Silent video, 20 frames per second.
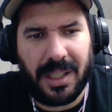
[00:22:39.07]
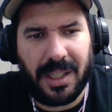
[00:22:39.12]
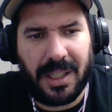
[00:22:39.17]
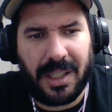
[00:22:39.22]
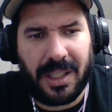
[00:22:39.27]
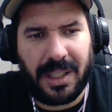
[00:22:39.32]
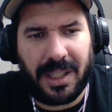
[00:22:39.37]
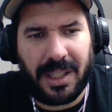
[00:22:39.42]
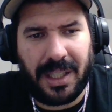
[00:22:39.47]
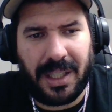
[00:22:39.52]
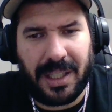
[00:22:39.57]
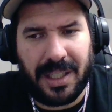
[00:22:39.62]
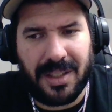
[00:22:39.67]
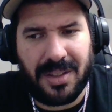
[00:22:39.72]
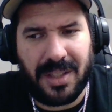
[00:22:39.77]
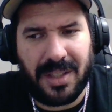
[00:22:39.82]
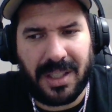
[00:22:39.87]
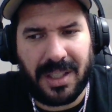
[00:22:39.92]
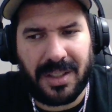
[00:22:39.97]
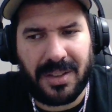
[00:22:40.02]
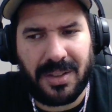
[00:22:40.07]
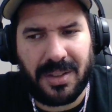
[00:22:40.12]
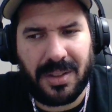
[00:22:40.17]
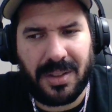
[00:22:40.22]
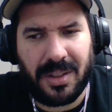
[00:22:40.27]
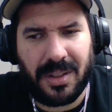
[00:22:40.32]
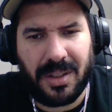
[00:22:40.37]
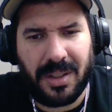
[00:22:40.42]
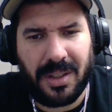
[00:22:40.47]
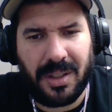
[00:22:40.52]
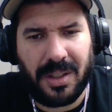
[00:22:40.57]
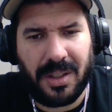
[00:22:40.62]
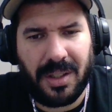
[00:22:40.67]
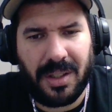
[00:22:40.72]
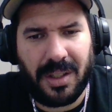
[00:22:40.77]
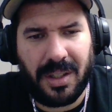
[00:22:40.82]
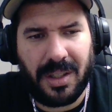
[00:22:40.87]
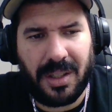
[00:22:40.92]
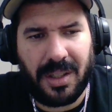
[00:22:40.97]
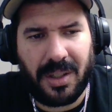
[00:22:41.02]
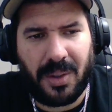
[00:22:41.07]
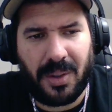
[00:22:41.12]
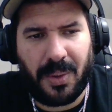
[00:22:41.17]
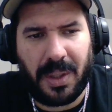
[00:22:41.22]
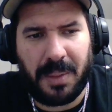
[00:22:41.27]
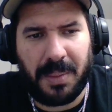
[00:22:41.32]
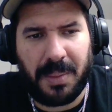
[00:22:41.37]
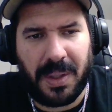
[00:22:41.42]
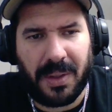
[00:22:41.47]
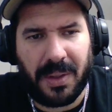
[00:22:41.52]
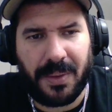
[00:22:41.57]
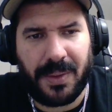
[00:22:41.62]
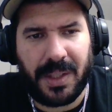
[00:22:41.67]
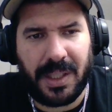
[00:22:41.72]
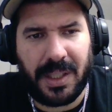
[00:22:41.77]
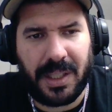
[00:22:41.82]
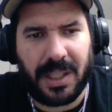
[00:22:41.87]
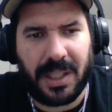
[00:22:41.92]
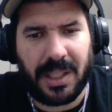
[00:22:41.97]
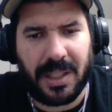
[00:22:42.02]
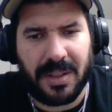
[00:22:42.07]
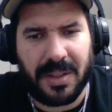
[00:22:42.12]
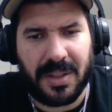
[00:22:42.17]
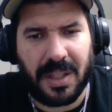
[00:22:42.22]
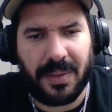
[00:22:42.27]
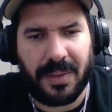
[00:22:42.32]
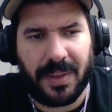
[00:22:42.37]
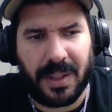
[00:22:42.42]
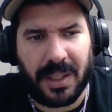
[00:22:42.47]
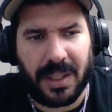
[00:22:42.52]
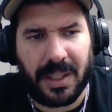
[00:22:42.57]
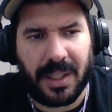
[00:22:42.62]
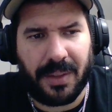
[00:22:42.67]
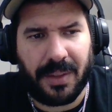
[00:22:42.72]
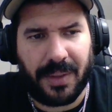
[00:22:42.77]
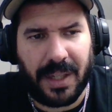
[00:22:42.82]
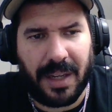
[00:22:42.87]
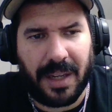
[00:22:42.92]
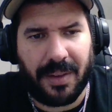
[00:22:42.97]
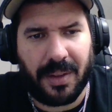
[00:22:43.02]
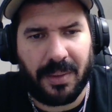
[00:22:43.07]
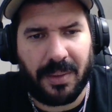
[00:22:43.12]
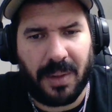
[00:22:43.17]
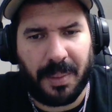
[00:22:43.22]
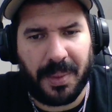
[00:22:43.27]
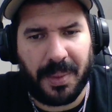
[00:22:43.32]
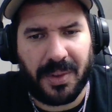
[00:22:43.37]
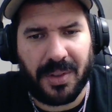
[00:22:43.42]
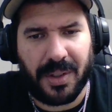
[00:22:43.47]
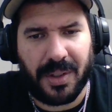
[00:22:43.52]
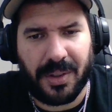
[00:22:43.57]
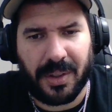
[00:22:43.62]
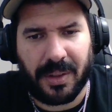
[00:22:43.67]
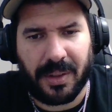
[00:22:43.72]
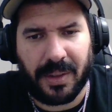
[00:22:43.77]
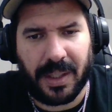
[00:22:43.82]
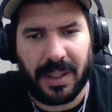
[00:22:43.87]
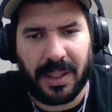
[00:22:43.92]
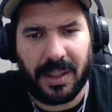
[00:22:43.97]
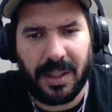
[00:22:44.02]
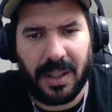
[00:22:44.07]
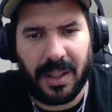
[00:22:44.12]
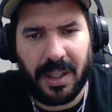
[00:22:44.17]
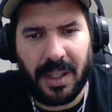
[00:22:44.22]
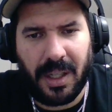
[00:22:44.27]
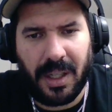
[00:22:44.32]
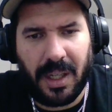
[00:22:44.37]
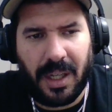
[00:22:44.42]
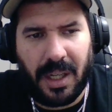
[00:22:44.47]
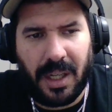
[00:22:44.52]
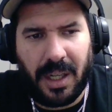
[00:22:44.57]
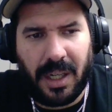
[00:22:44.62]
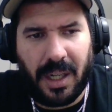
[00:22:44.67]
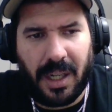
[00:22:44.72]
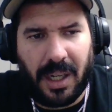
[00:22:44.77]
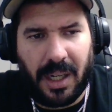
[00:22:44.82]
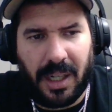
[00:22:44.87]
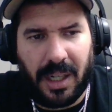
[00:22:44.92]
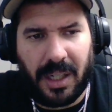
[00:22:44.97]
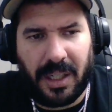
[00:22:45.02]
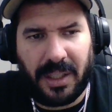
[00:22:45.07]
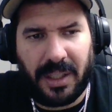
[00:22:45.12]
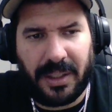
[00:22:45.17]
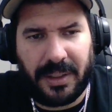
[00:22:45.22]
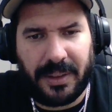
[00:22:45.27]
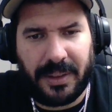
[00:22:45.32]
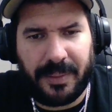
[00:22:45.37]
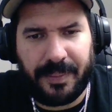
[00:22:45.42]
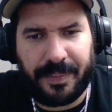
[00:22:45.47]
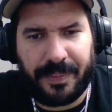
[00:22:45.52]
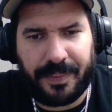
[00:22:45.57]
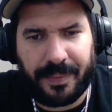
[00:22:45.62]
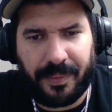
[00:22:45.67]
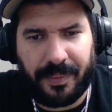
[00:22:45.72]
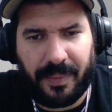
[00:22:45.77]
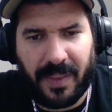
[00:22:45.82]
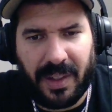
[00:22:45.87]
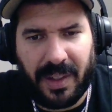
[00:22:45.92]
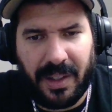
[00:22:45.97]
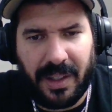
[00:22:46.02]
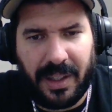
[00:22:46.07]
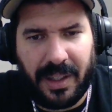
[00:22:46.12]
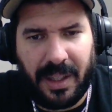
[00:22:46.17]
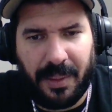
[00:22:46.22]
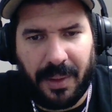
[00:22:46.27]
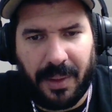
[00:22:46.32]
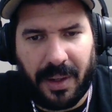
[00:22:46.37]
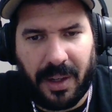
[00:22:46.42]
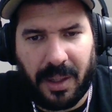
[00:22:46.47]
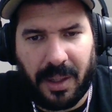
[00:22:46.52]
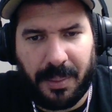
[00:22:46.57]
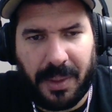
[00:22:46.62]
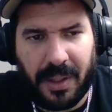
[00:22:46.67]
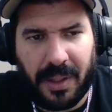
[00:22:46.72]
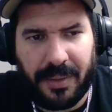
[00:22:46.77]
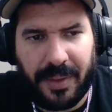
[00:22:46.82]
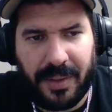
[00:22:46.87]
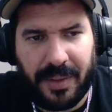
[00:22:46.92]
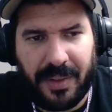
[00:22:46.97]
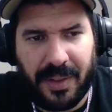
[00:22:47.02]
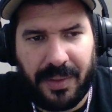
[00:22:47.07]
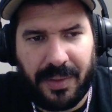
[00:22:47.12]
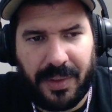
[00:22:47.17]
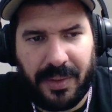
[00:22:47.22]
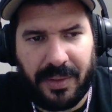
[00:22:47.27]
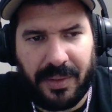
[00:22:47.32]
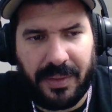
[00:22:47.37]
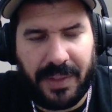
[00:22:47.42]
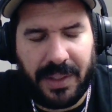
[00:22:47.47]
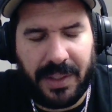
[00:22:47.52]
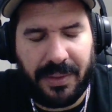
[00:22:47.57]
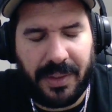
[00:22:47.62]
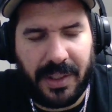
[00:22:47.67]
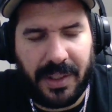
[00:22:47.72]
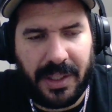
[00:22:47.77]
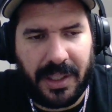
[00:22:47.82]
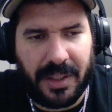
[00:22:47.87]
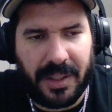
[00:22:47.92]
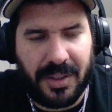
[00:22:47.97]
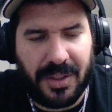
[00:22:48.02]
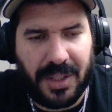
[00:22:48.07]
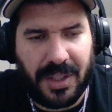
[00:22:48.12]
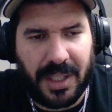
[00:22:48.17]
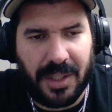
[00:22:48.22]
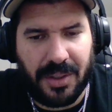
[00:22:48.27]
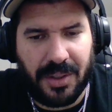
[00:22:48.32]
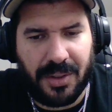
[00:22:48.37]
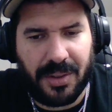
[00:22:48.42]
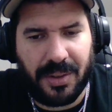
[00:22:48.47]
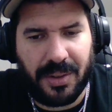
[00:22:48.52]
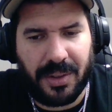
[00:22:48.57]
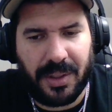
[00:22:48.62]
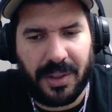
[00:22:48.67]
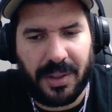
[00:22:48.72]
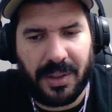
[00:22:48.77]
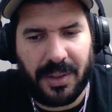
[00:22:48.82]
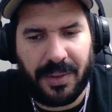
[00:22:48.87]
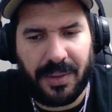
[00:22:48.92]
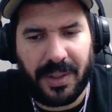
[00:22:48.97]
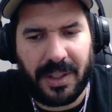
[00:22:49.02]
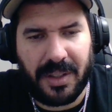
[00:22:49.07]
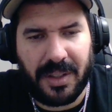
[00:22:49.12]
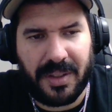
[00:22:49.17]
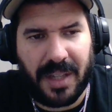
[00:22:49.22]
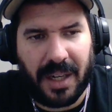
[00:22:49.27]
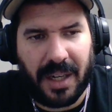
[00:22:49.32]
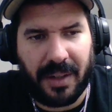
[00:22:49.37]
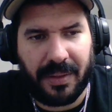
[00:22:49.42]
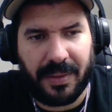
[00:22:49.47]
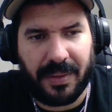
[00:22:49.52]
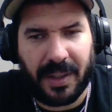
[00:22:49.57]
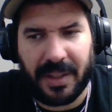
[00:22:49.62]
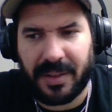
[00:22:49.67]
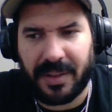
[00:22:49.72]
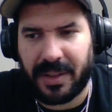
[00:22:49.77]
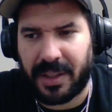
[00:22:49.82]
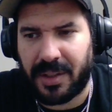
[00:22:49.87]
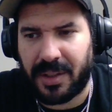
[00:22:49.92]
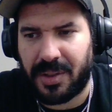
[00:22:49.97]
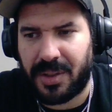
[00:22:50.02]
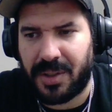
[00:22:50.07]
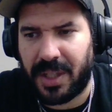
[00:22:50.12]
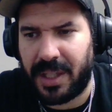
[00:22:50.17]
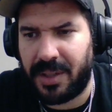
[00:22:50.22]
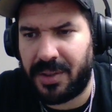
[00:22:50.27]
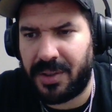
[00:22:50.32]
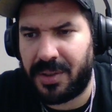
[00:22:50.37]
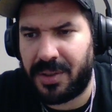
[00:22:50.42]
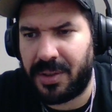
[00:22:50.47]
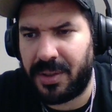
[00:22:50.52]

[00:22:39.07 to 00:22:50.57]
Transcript: king e6, queen b3, king e7, and there we have the repetition, right? Yeah, but Karpov, if you're gonna exchange, if you're gonna sacrifice an exchange,